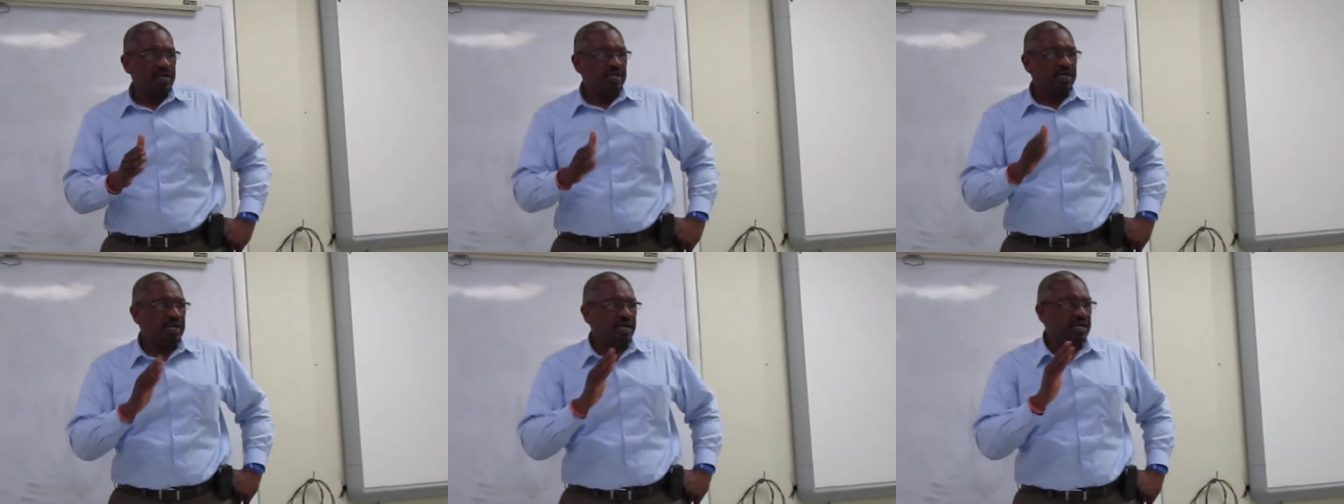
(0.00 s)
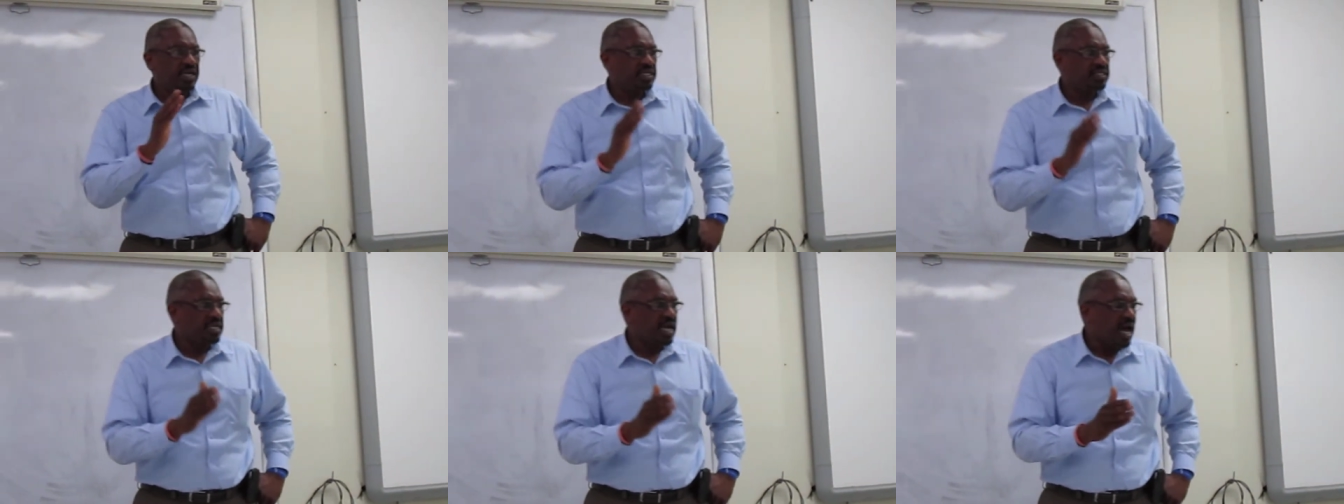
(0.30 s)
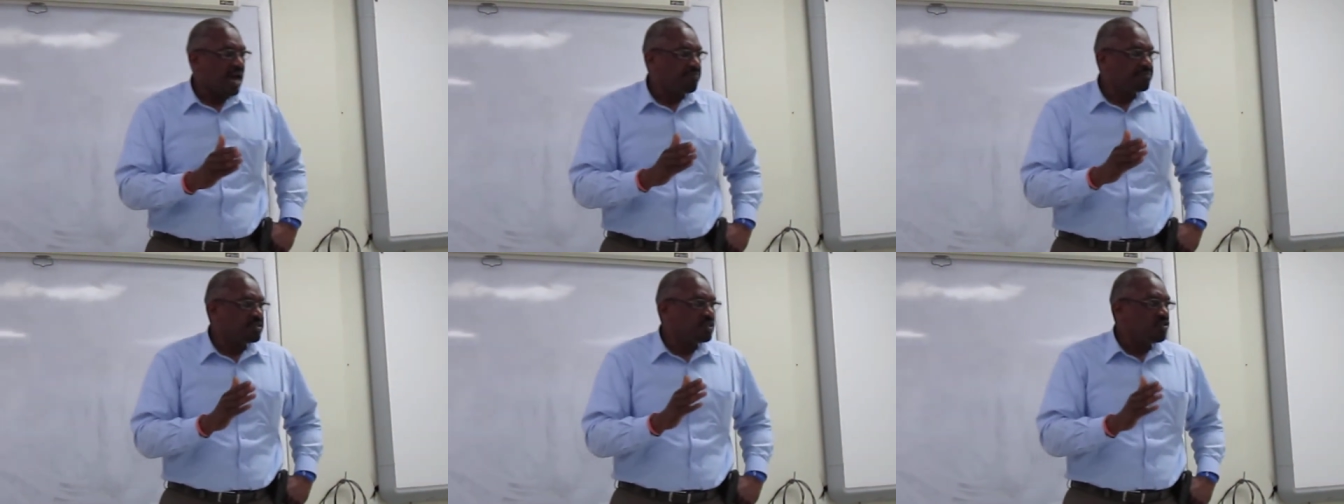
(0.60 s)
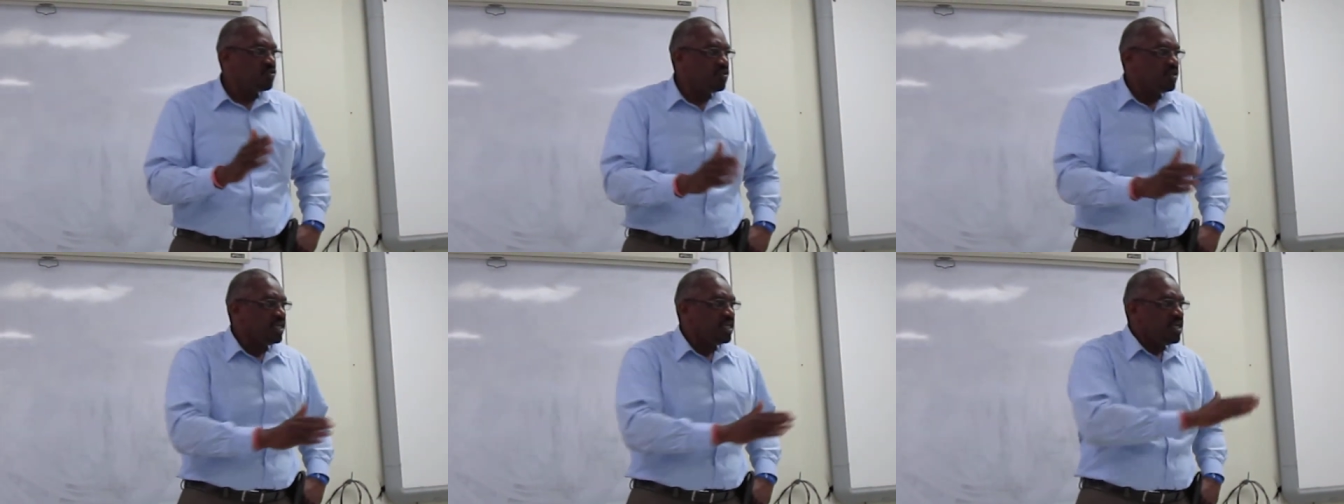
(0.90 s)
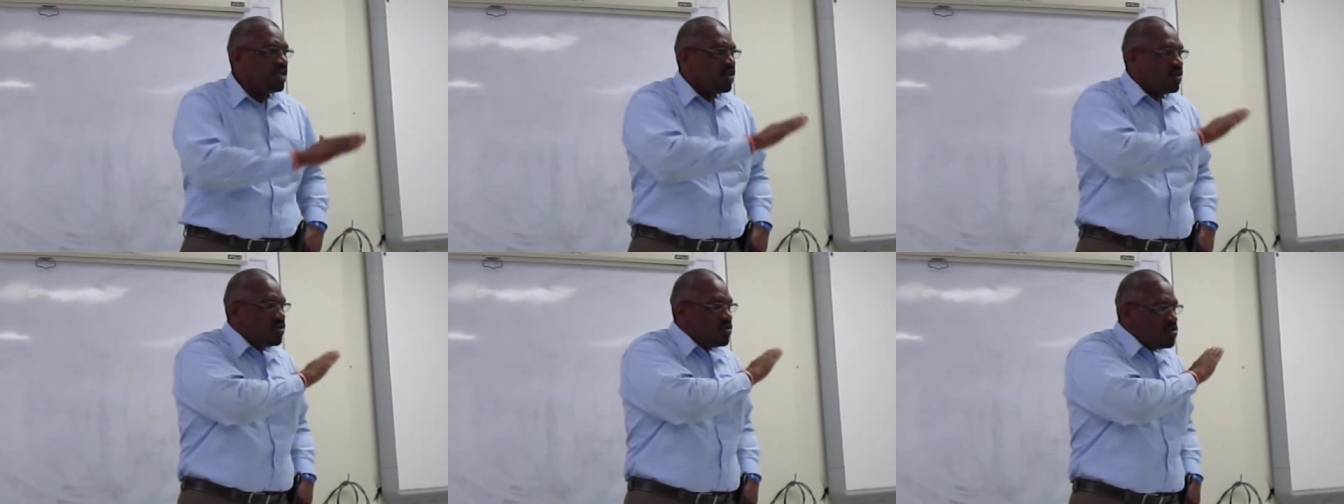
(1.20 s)
that there's absolutely
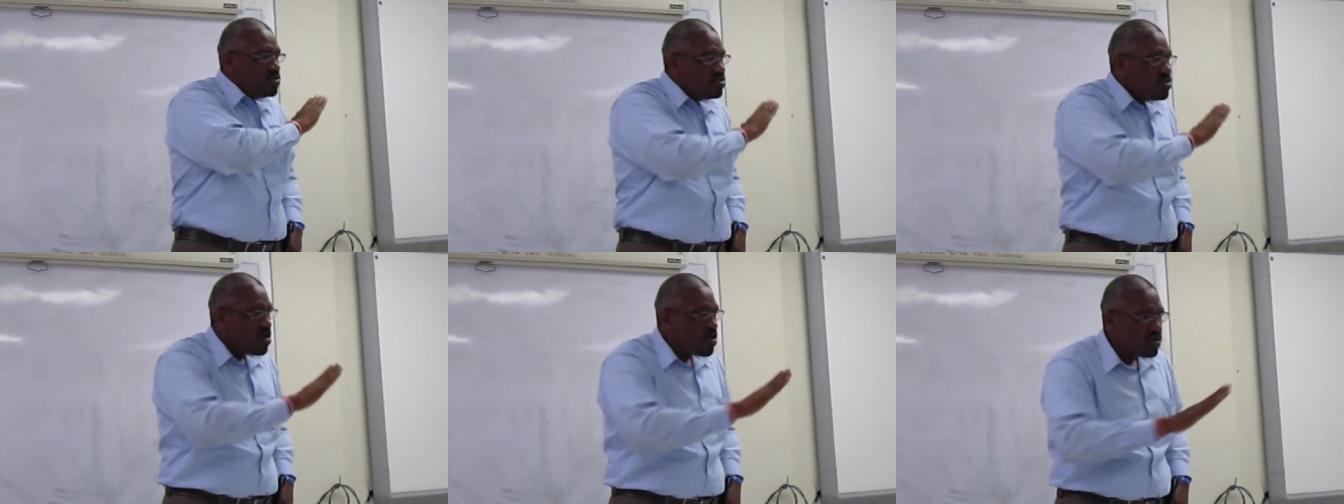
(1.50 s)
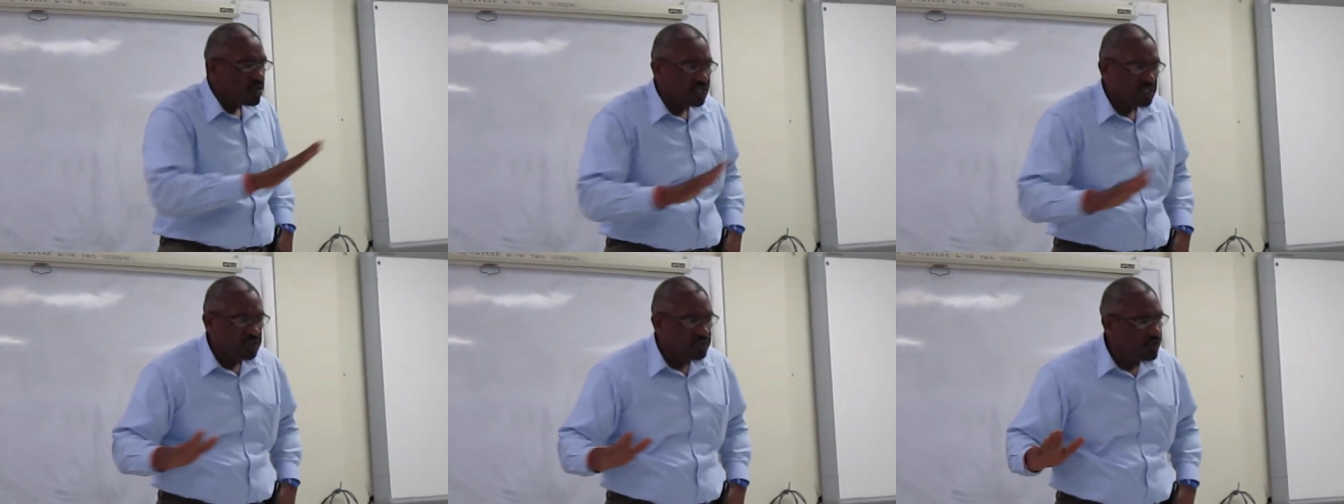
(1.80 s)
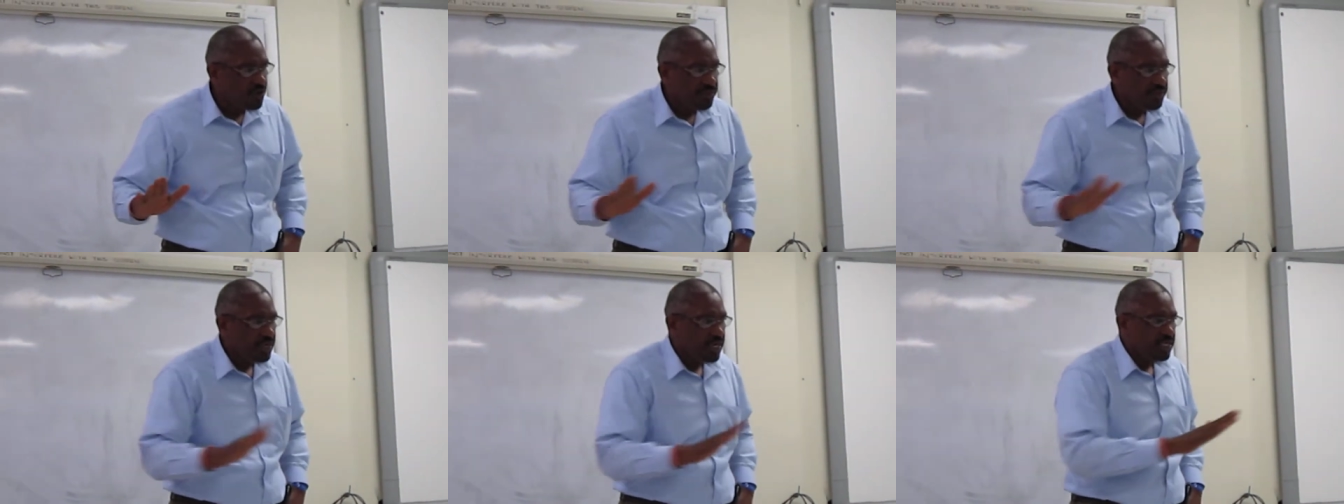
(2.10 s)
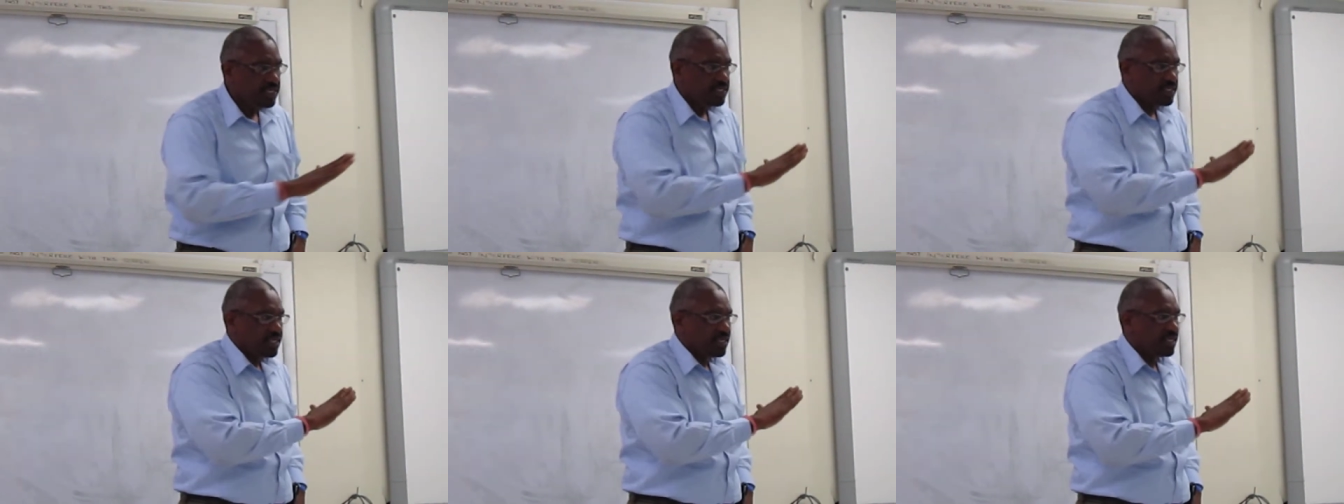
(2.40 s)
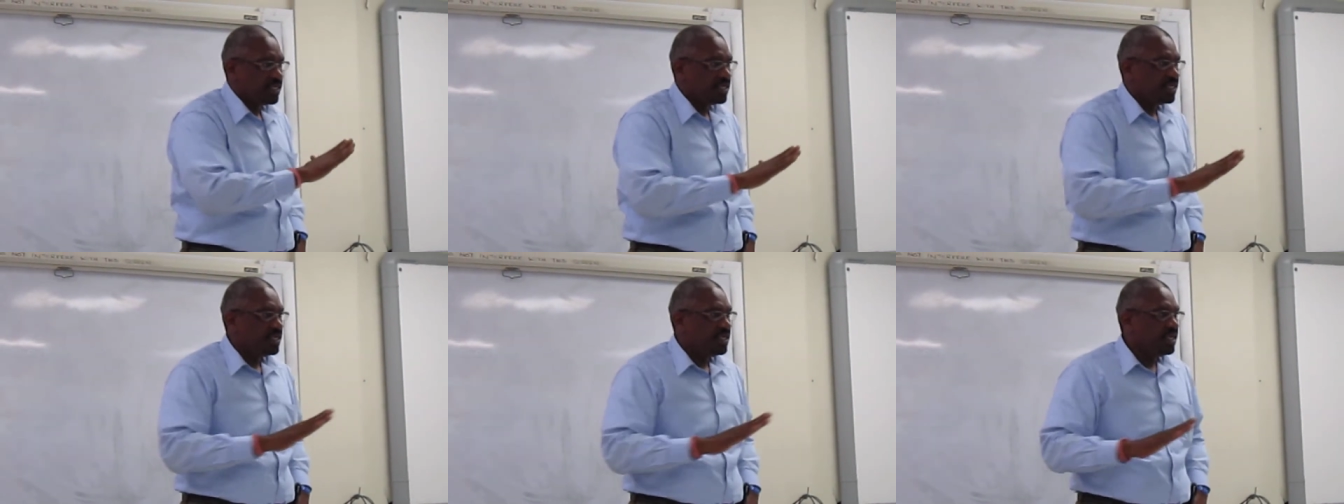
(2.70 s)
no discrimination
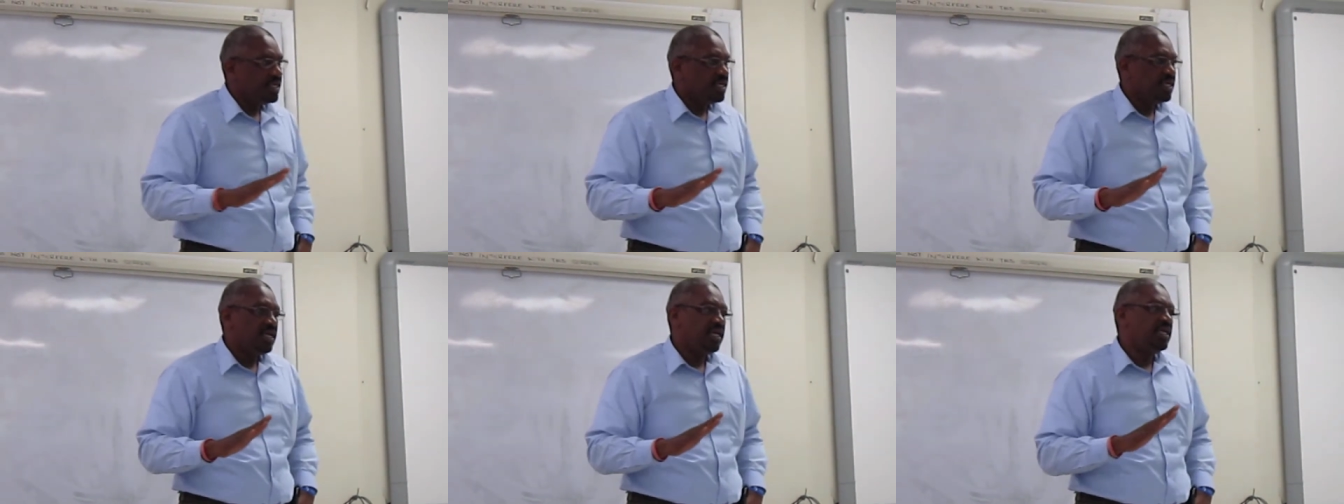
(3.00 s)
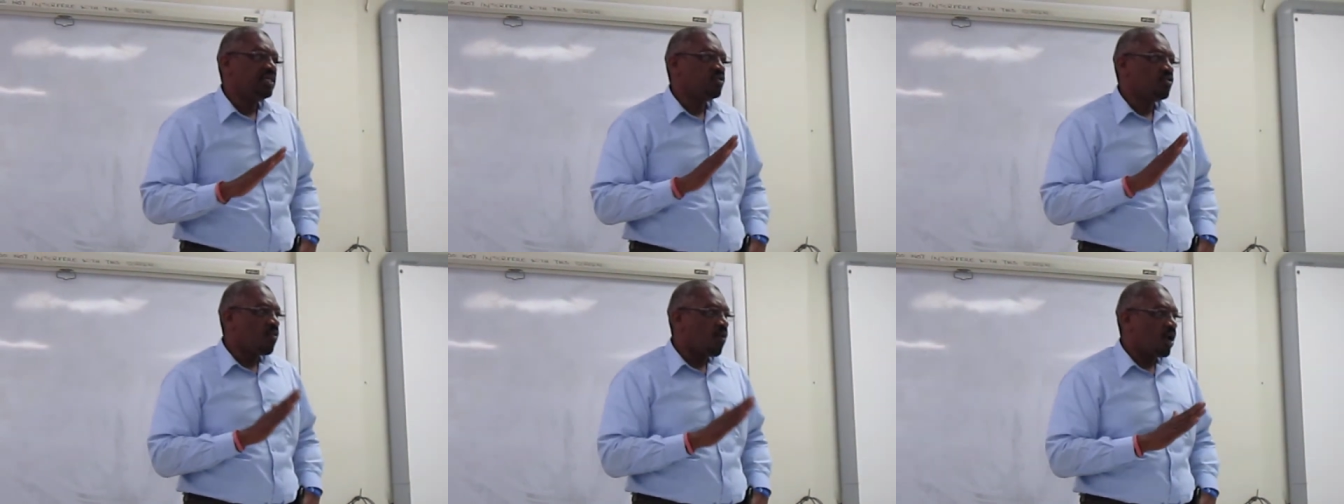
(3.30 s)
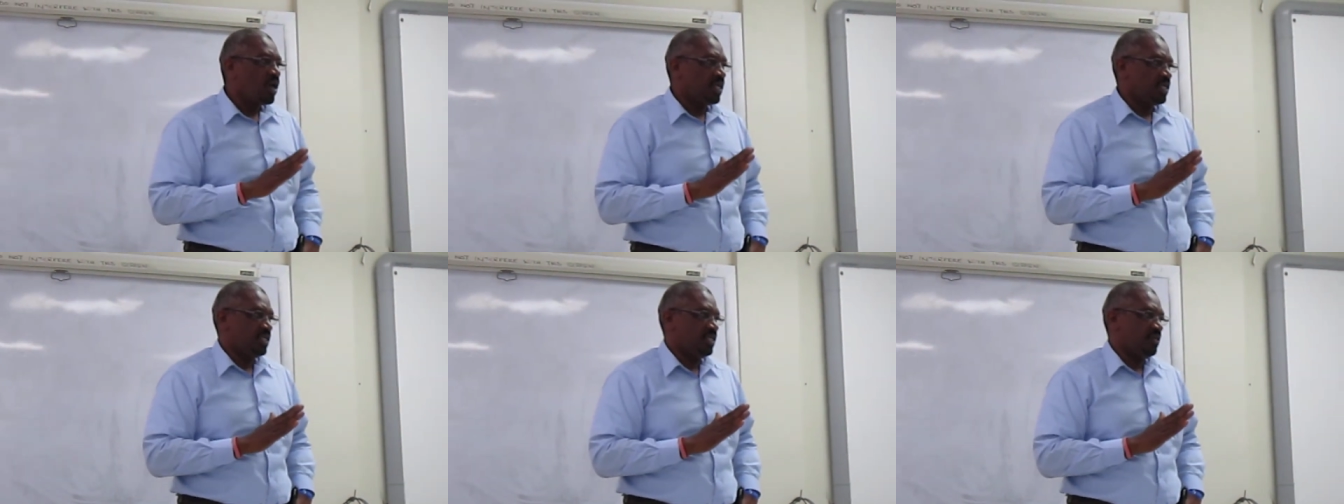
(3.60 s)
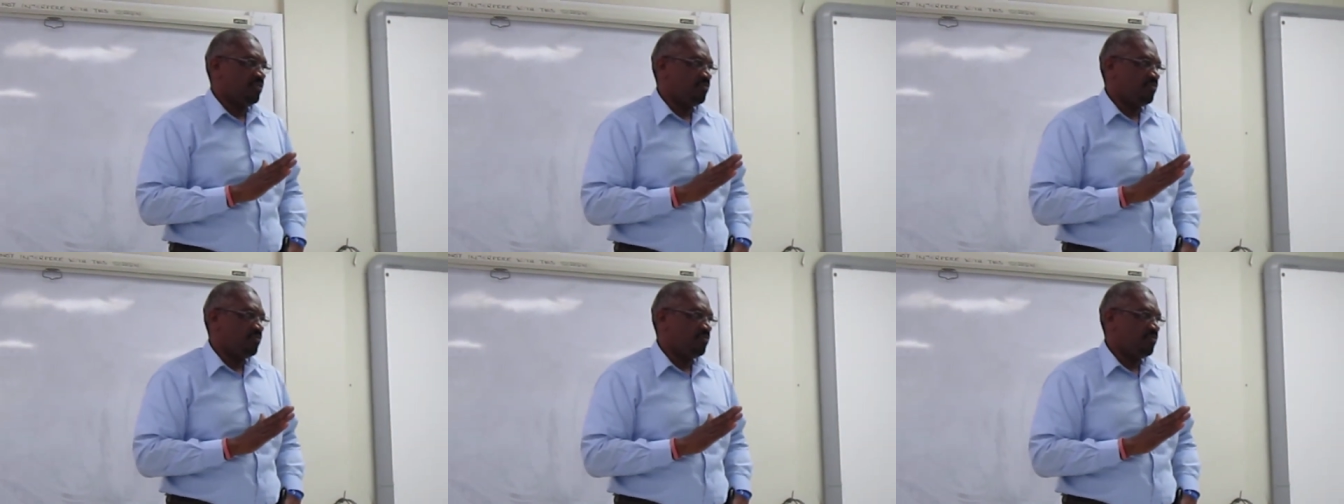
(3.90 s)
in quality.